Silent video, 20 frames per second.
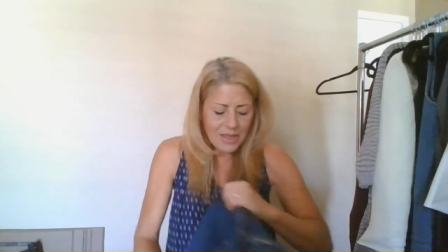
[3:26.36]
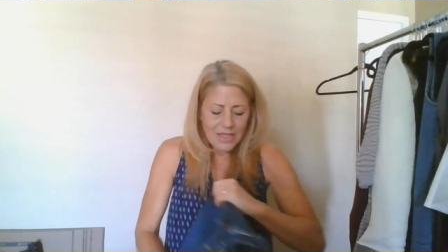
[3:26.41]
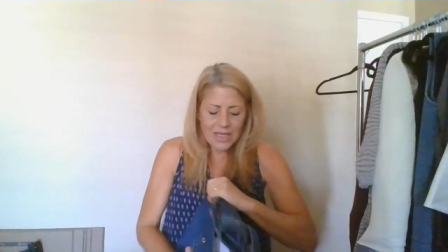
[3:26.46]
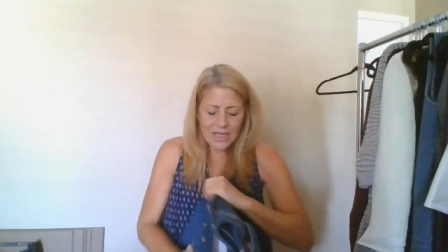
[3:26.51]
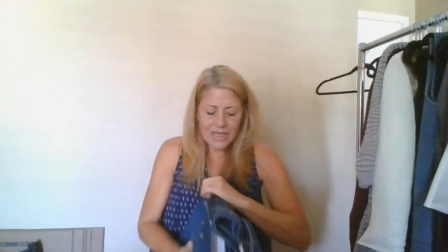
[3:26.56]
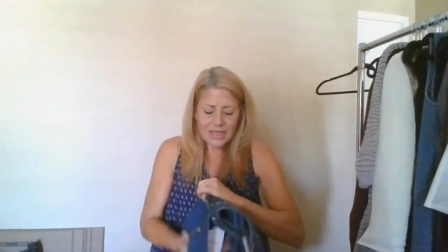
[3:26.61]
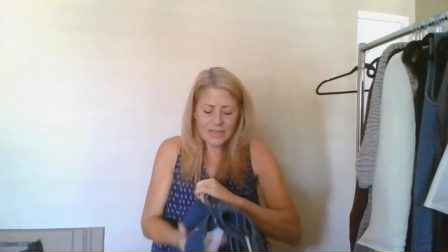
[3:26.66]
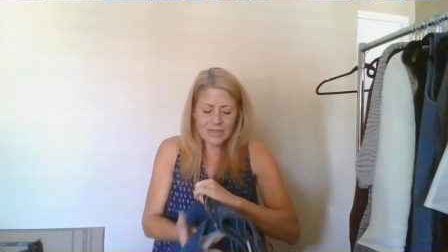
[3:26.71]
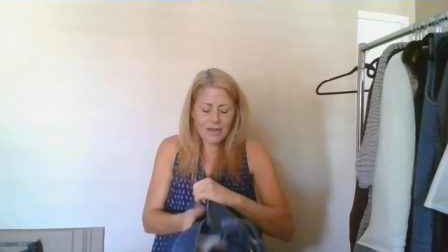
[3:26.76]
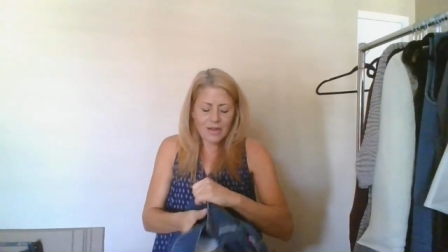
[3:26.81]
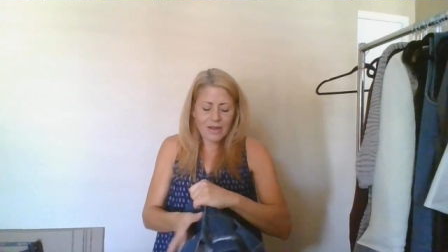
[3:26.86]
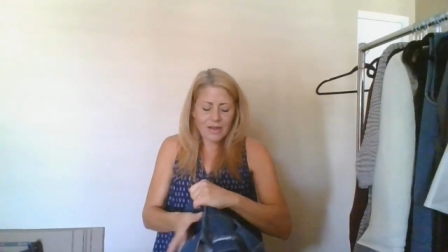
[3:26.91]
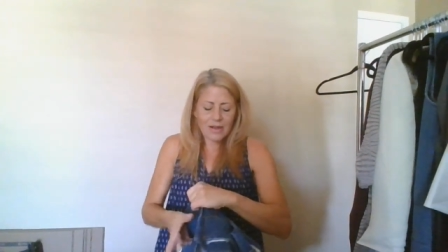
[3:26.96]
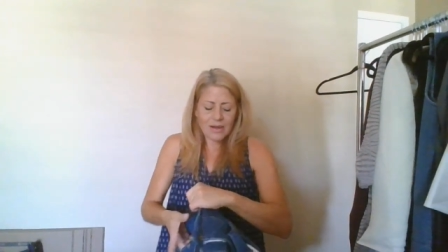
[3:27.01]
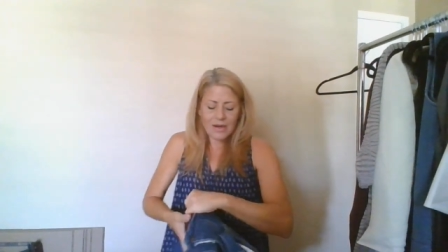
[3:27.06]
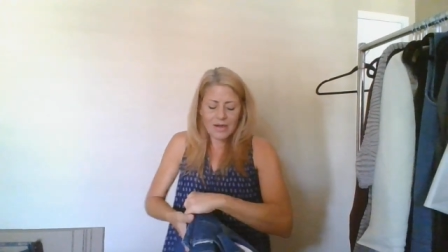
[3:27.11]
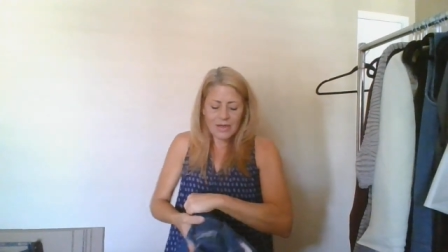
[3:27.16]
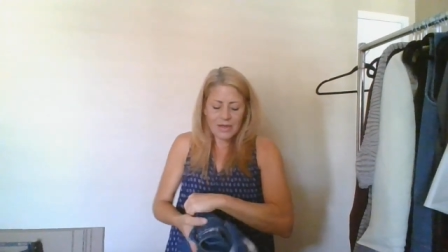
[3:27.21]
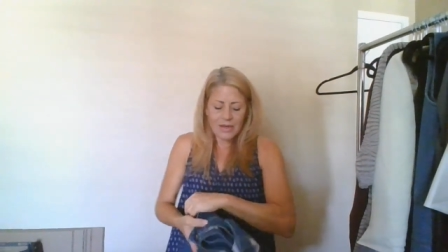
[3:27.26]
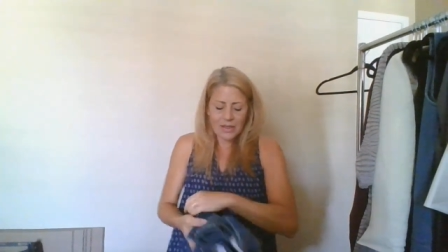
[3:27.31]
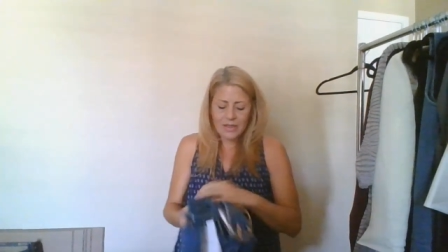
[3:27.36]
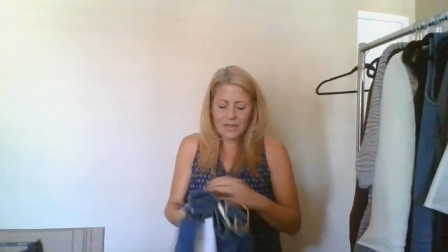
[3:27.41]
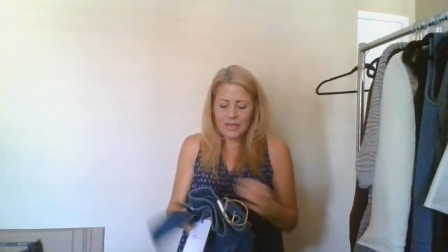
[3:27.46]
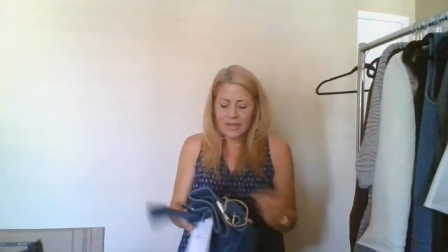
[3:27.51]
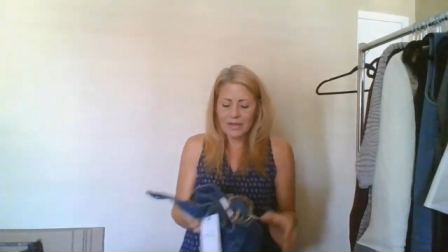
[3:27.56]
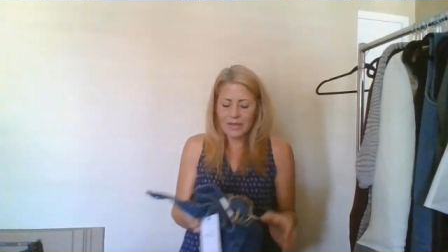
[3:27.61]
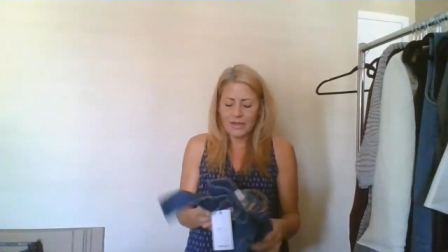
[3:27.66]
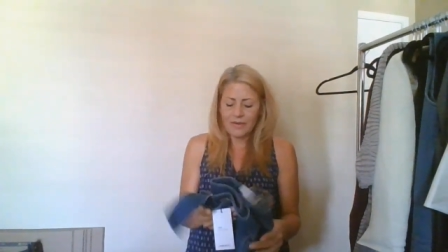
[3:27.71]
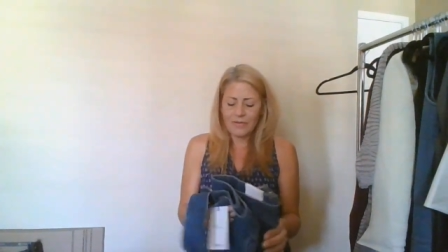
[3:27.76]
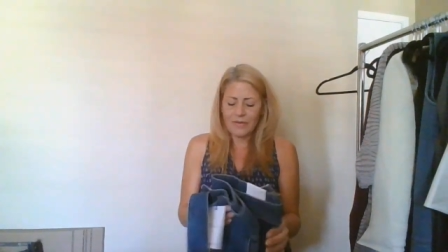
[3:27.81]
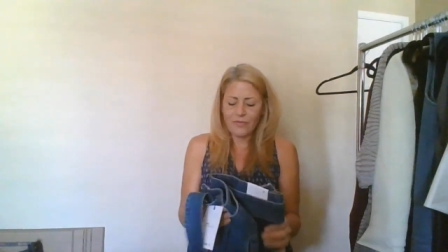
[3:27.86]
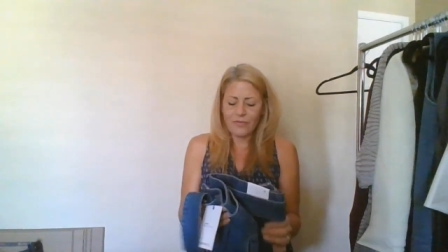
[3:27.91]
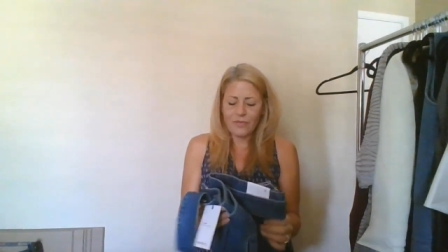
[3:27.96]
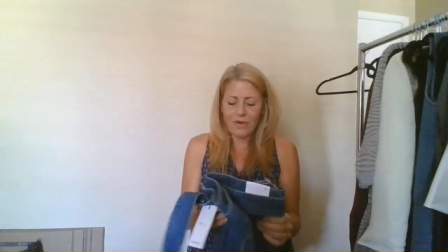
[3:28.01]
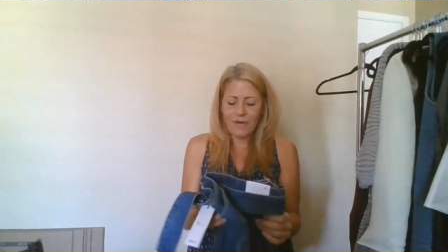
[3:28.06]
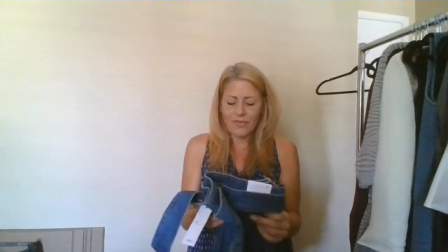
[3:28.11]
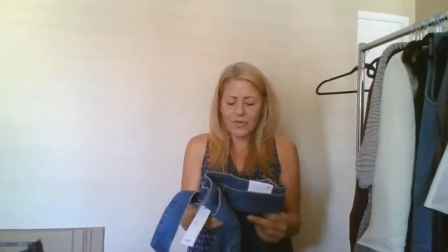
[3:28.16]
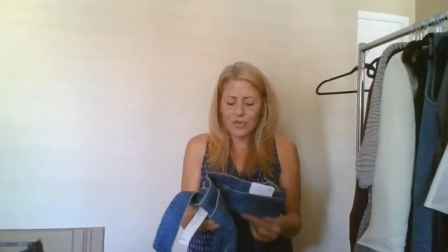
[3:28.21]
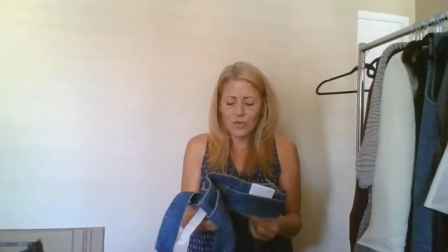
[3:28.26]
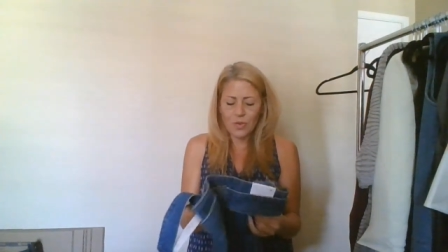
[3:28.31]
These are
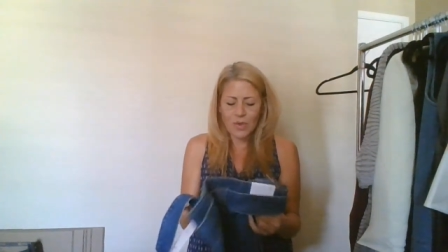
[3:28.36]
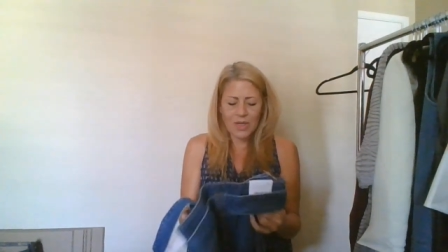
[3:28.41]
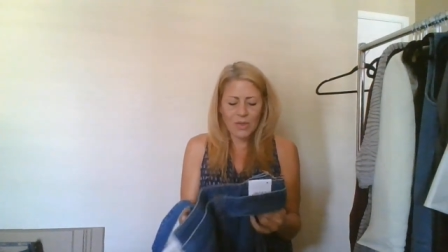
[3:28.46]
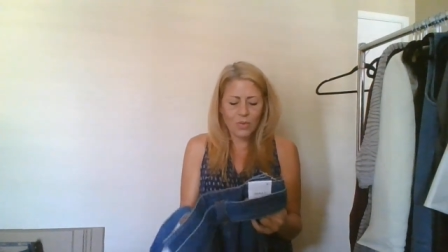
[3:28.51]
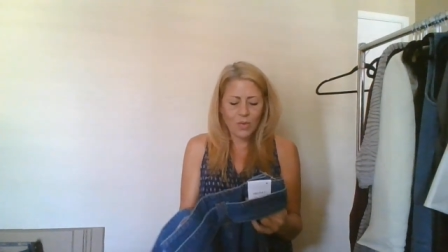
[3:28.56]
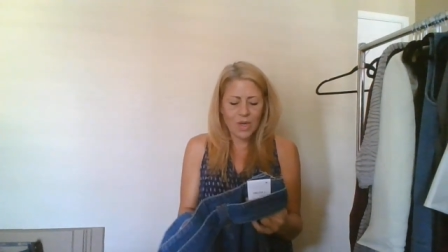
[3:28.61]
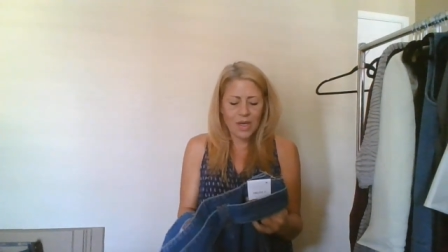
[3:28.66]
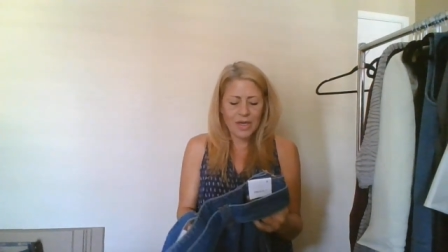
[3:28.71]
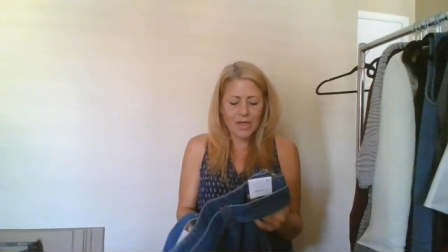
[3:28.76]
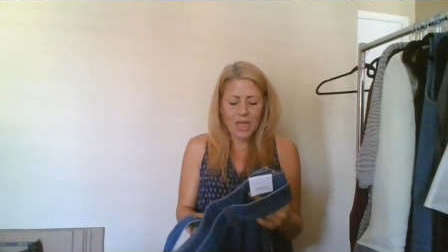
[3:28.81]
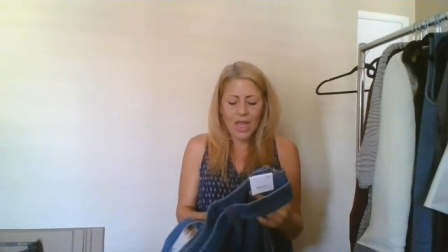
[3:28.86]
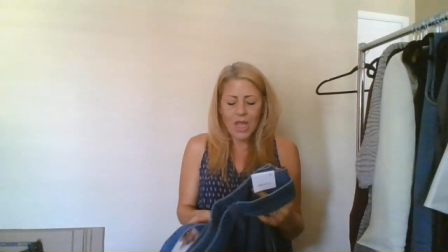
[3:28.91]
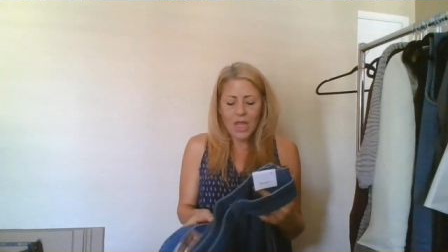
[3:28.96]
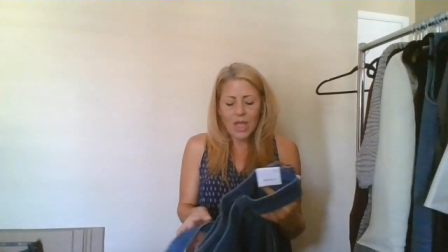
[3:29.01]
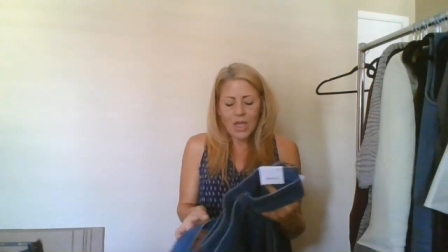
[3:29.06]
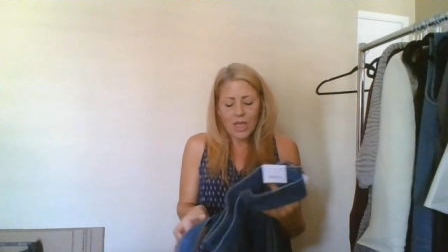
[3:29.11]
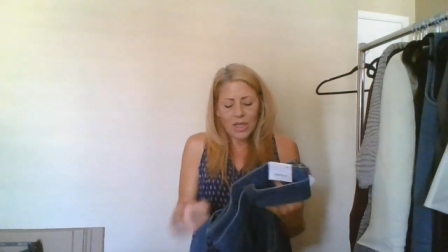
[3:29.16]
Forever twenty-one,